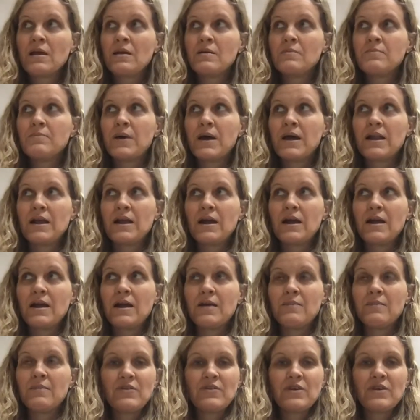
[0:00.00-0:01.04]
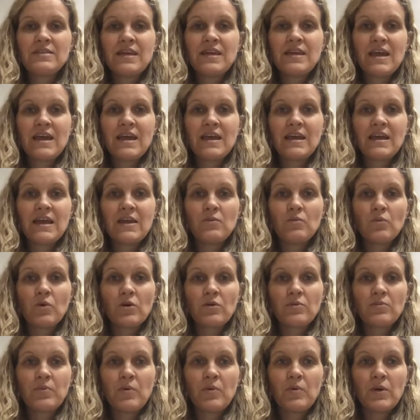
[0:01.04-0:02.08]
But um, everything in
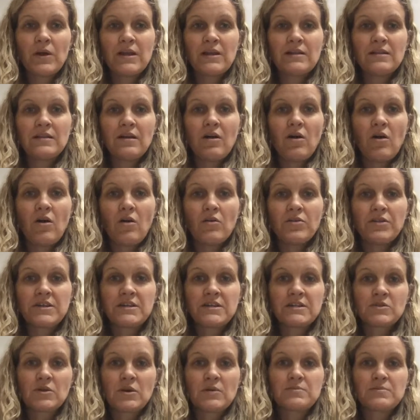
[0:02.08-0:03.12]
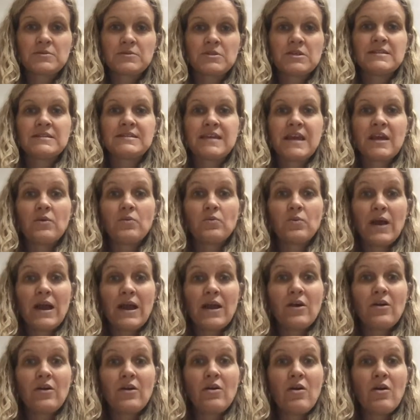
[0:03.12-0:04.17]
WorthPoint all the descriptions say
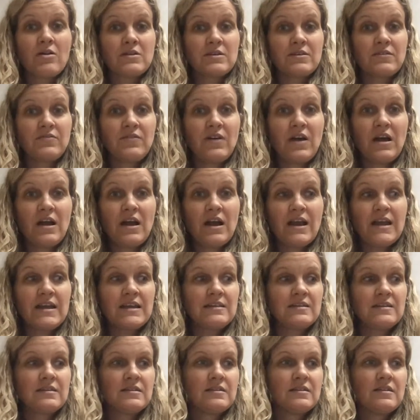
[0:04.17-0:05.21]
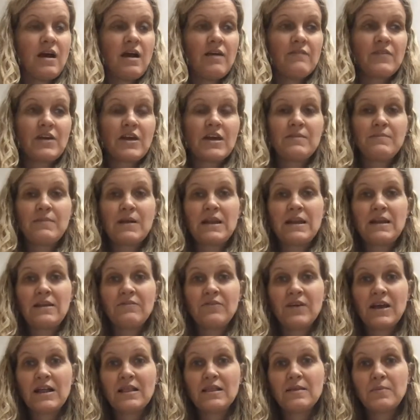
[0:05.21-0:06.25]
rare, hard to find, not very many
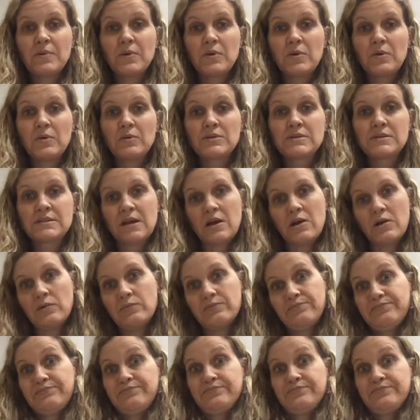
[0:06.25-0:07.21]
available. So